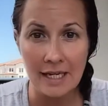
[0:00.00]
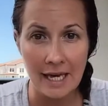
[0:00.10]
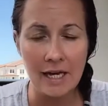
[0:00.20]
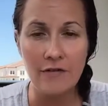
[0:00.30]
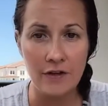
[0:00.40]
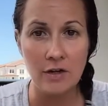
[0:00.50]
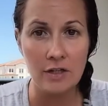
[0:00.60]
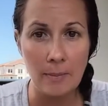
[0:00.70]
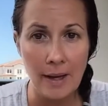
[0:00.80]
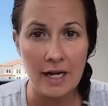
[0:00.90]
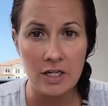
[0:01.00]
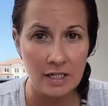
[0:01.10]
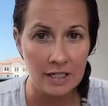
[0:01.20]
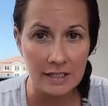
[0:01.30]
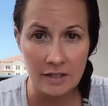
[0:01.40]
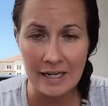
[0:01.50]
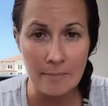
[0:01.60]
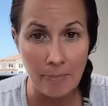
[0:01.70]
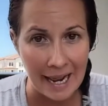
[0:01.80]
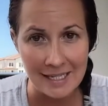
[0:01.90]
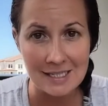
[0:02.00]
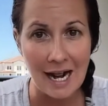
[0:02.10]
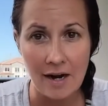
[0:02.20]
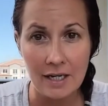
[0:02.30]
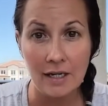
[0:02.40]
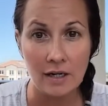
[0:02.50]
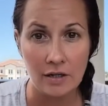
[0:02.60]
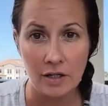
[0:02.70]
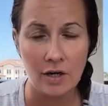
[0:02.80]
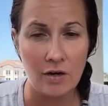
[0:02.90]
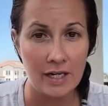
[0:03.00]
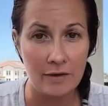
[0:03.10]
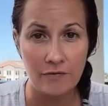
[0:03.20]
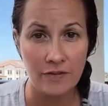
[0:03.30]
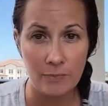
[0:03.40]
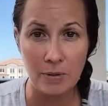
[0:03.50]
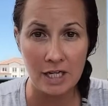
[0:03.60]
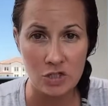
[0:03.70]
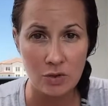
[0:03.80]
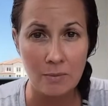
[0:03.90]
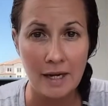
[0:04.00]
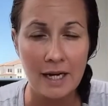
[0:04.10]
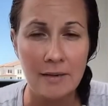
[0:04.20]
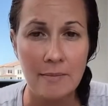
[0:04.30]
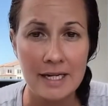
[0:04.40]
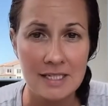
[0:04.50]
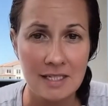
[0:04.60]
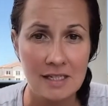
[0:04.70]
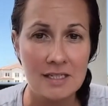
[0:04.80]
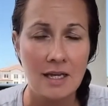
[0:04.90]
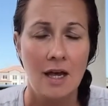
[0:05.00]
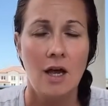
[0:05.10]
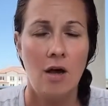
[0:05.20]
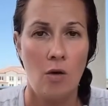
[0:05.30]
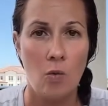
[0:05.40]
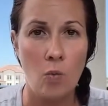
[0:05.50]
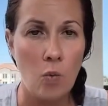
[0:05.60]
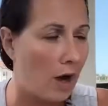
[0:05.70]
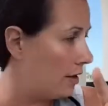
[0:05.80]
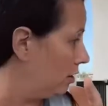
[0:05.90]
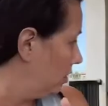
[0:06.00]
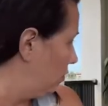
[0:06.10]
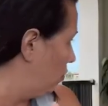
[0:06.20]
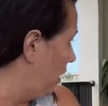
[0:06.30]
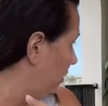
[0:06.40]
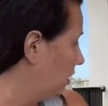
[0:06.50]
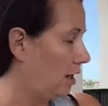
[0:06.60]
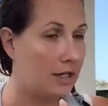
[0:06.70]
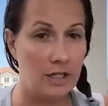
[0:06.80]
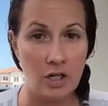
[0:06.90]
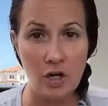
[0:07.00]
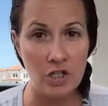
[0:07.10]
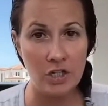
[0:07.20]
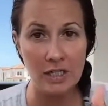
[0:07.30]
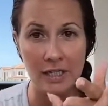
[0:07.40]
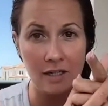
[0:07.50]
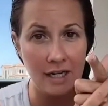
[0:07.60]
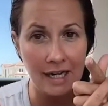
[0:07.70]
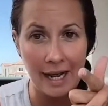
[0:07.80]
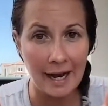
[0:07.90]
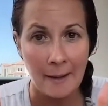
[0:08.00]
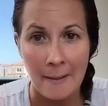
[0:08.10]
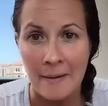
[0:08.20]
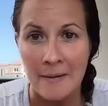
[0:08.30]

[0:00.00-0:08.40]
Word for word: kick fear in the butt. You can literally blast it out of here. You know, like f- picturing my my son's water water gun. You know, you can literally like